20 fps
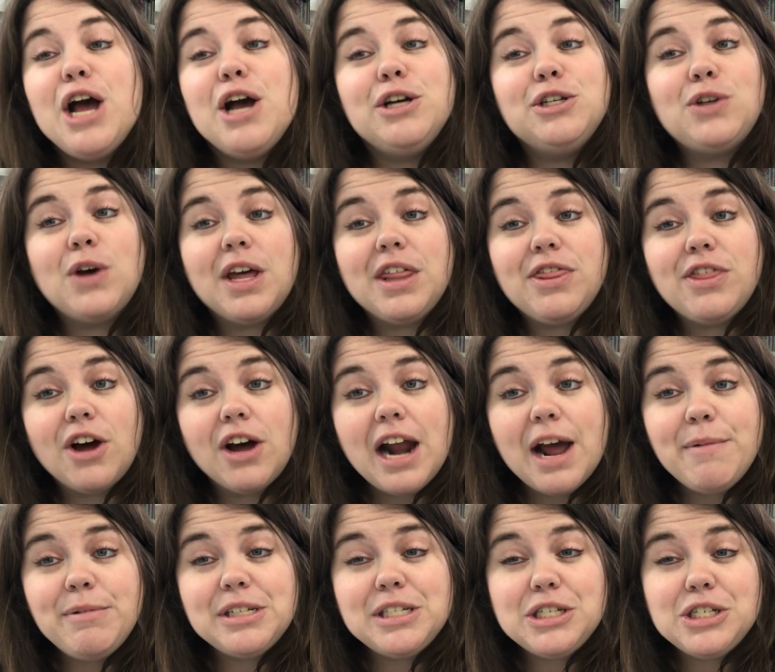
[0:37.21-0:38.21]
So I thought I
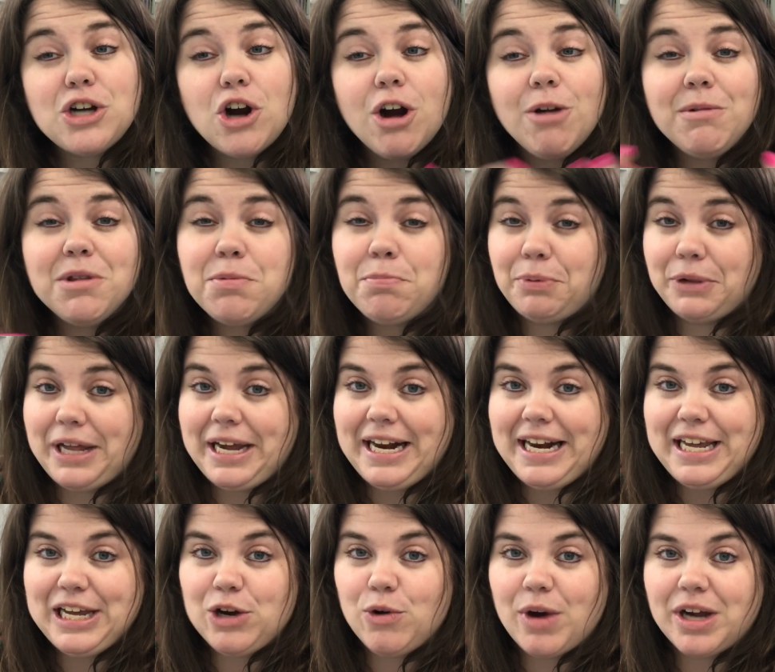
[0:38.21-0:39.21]
would start with
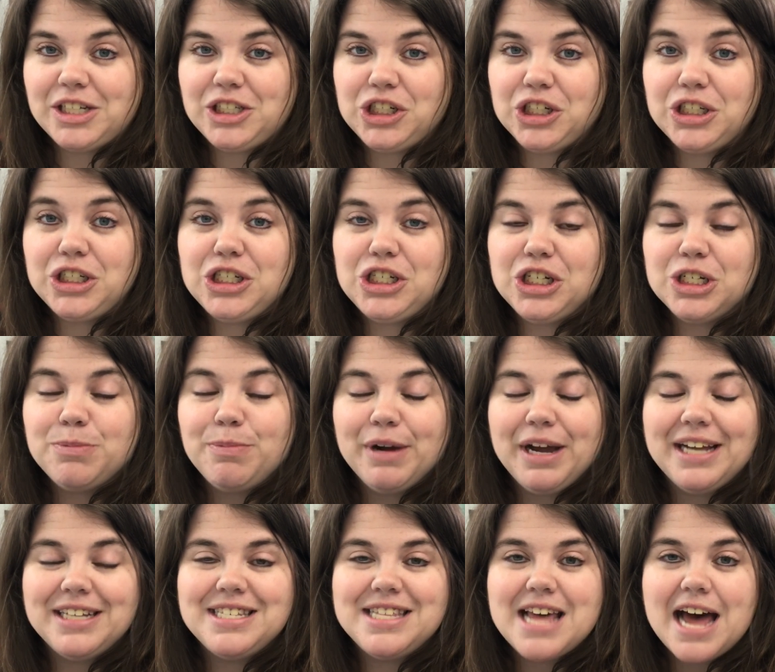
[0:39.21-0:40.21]
planning questions just
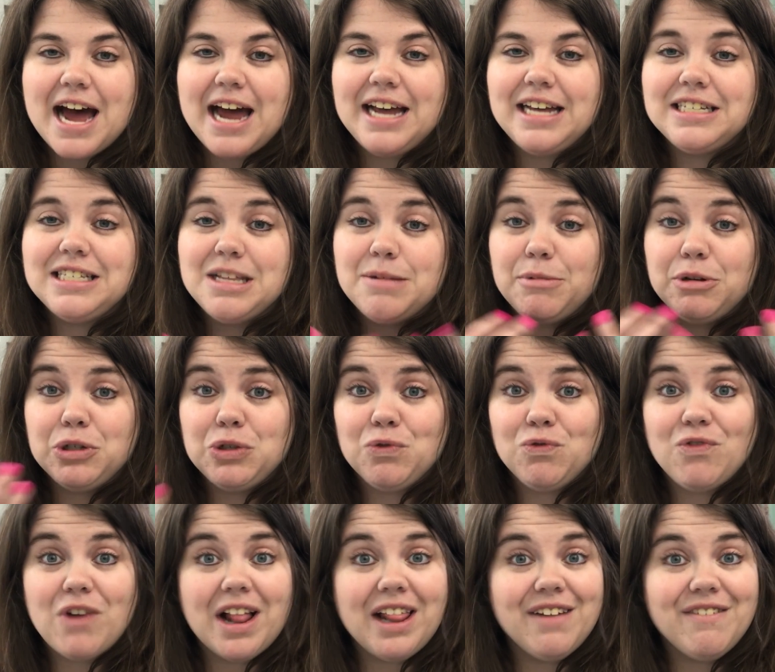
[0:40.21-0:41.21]
because that is the most
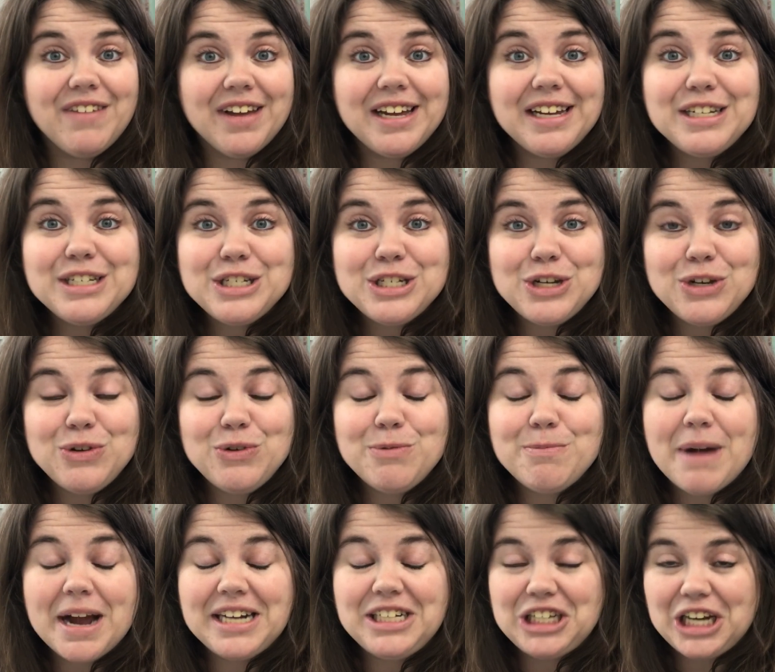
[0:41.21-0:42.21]
relevant to
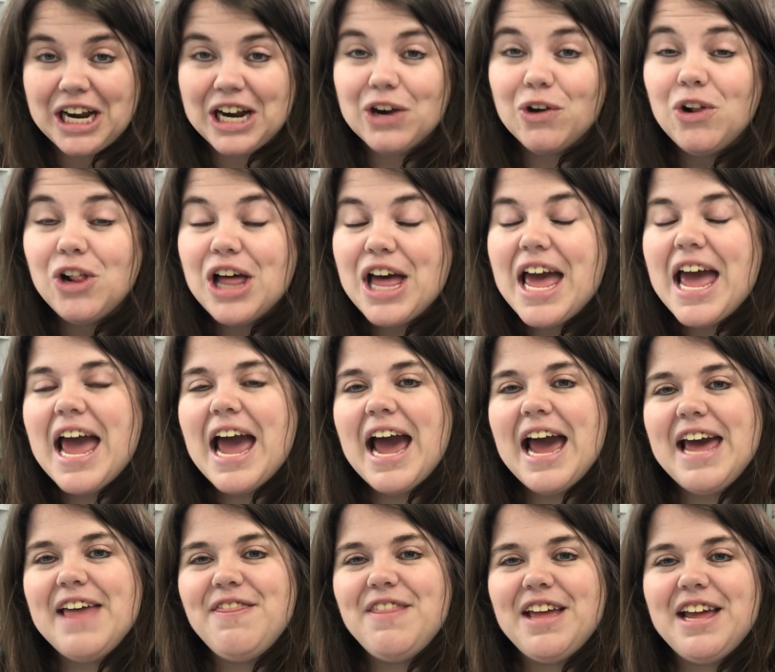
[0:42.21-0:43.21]
my channel,
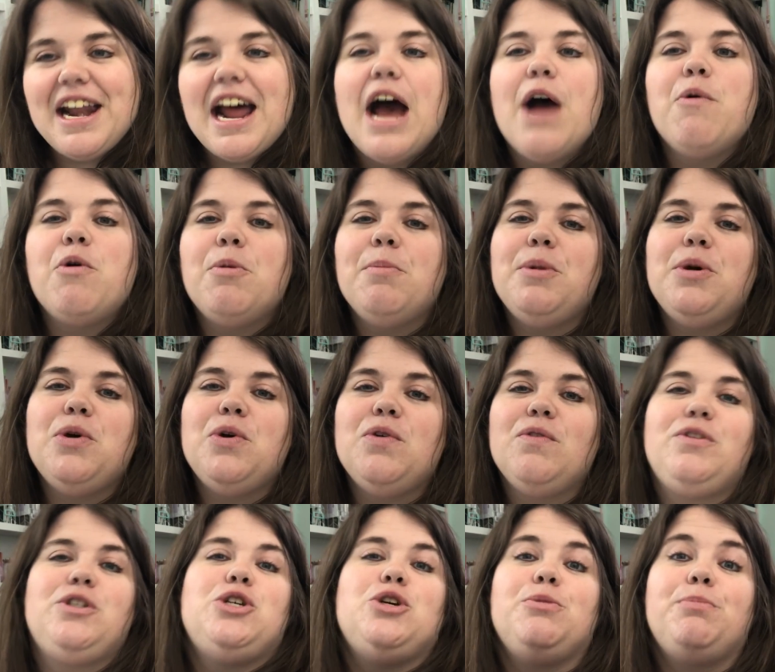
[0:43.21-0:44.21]
and then I will
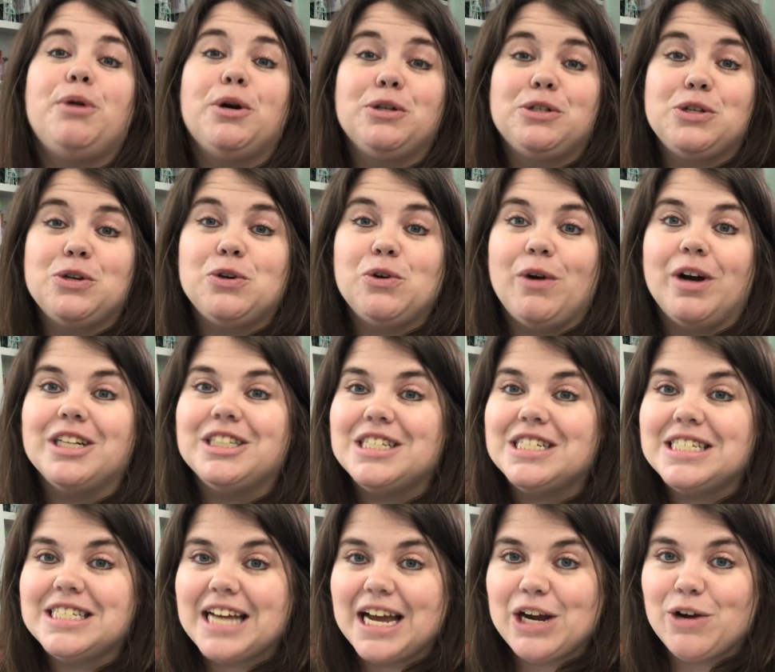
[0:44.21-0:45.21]
move to personal
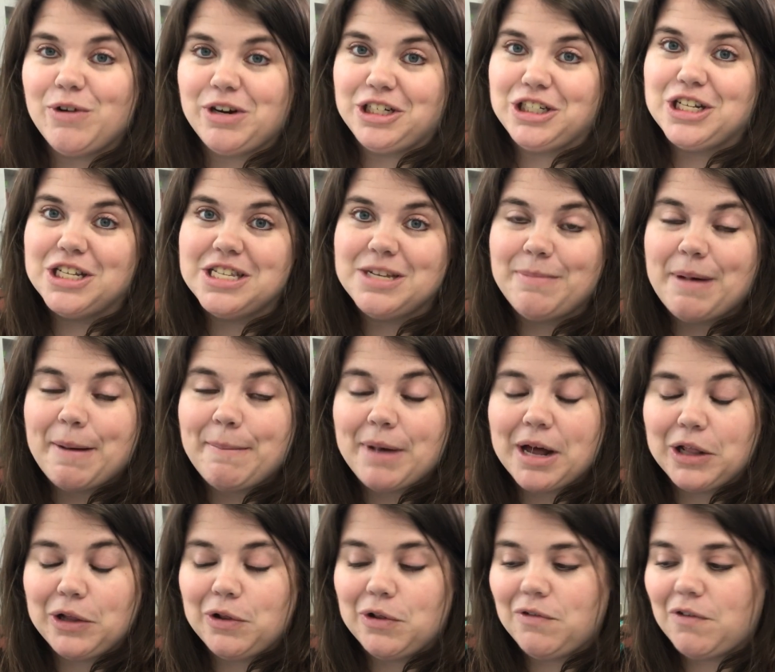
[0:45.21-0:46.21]
questions and questions about my
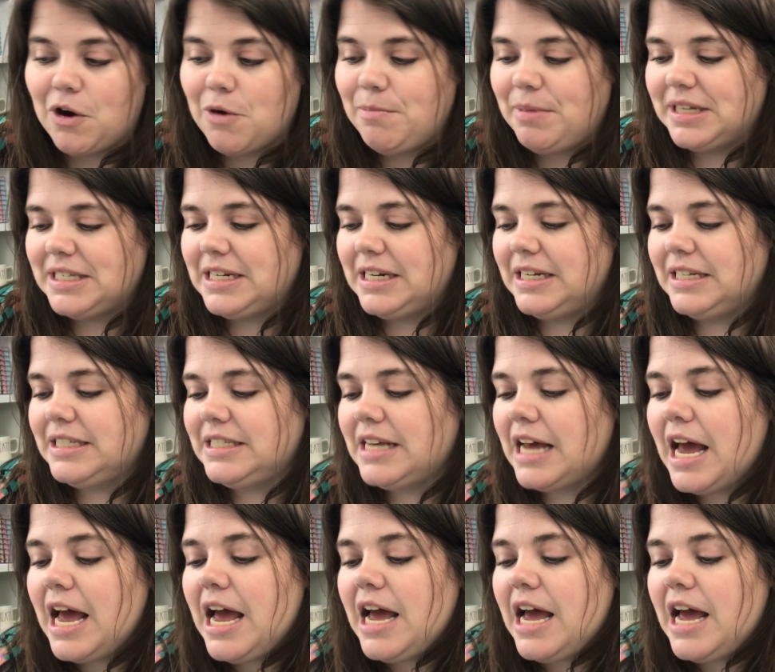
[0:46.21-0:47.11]
Lularoe business.